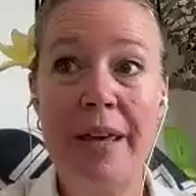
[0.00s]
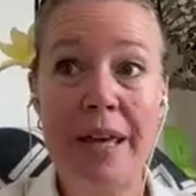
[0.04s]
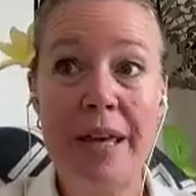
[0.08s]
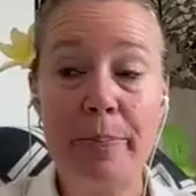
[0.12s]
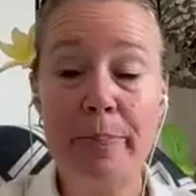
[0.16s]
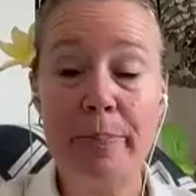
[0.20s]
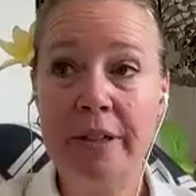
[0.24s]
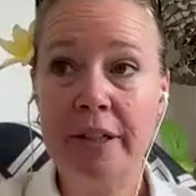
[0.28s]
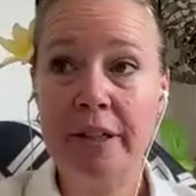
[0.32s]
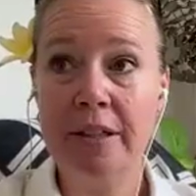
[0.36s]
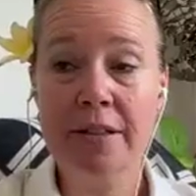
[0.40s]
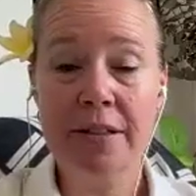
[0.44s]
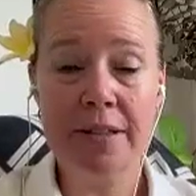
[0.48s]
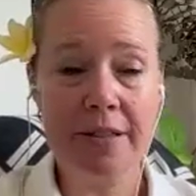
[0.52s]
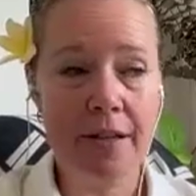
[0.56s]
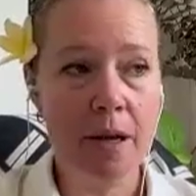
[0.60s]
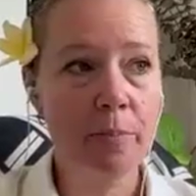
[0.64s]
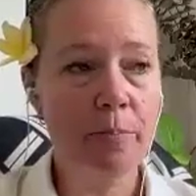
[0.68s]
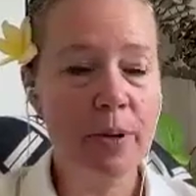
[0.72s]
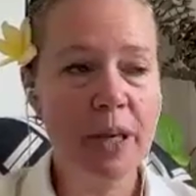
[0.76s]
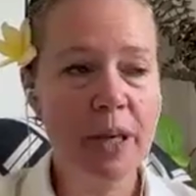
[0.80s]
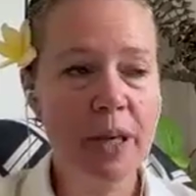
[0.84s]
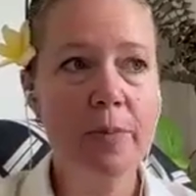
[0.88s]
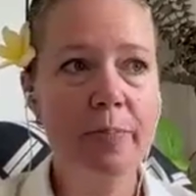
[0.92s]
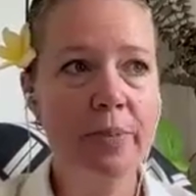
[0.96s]
people,
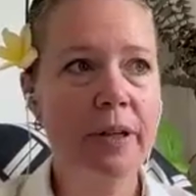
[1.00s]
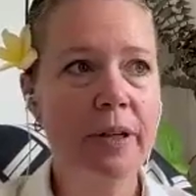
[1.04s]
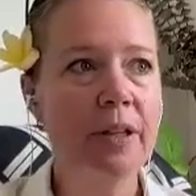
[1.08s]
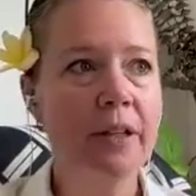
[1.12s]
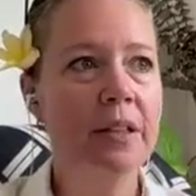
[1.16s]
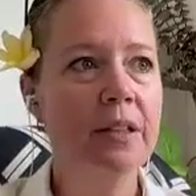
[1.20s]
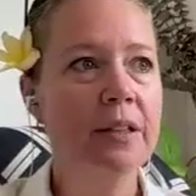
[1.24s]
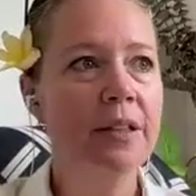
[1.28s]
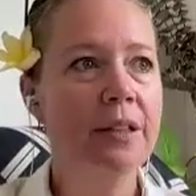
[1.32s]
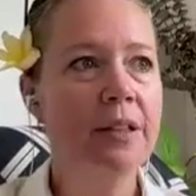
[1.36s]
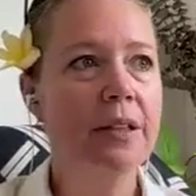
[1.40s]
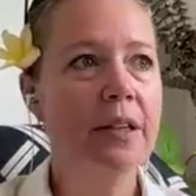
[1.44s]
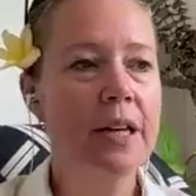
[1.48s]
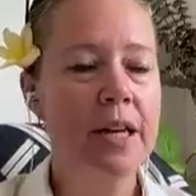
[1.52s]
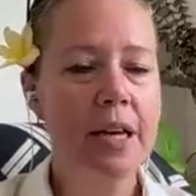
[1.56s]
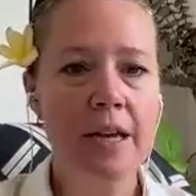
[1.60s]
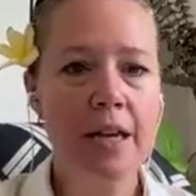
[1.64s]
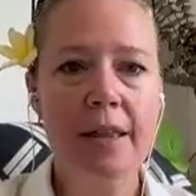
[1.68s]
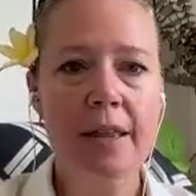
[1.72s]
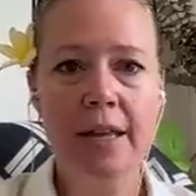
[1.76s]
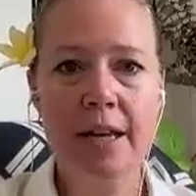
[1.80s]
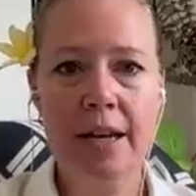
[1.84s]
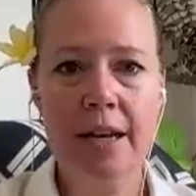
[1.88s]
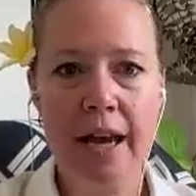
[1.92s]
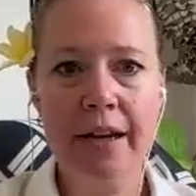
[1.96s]
some people,
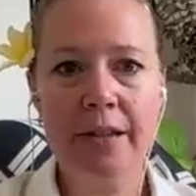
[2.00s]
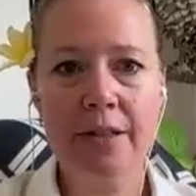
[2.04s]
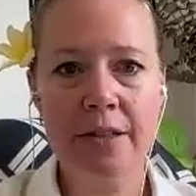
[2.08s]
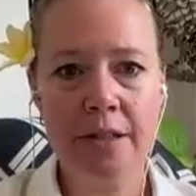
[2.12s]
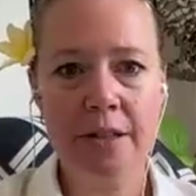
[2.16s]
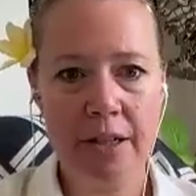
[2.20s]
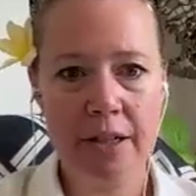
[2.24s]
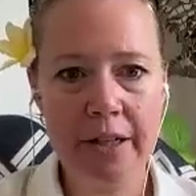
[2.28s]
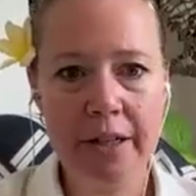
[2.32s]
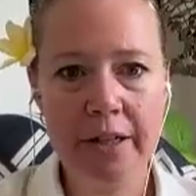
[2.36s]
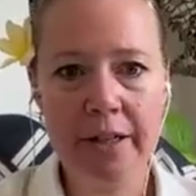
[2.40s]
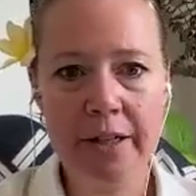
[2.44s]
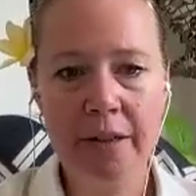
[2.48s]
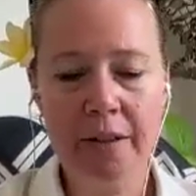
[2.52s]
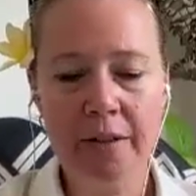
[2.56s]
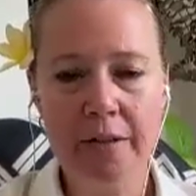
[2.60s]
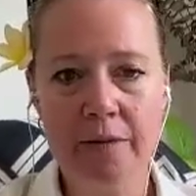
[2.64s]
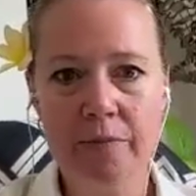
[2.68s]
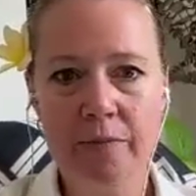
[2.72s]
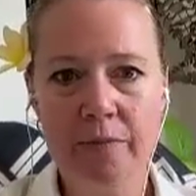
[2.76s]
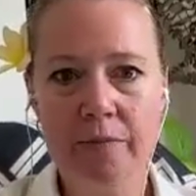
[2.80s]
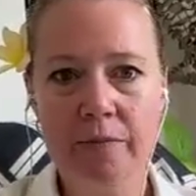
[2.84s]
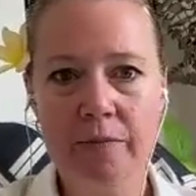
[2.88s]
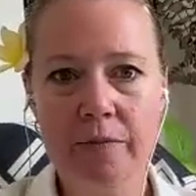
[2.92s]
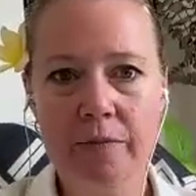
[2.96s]
in the next year?